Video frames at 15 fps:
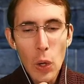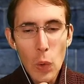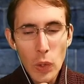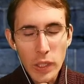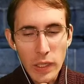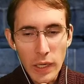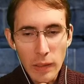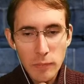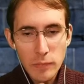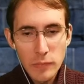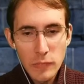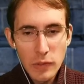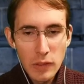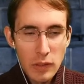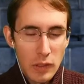Okay.
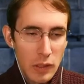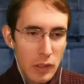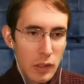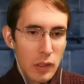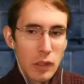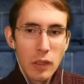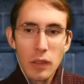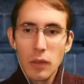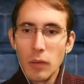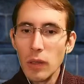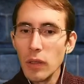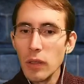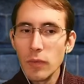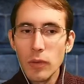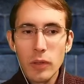
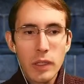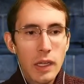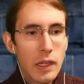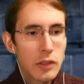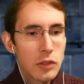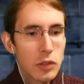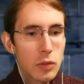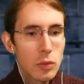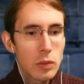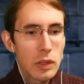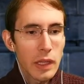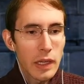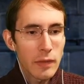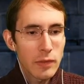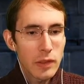I've only got two
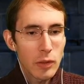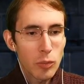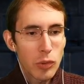left.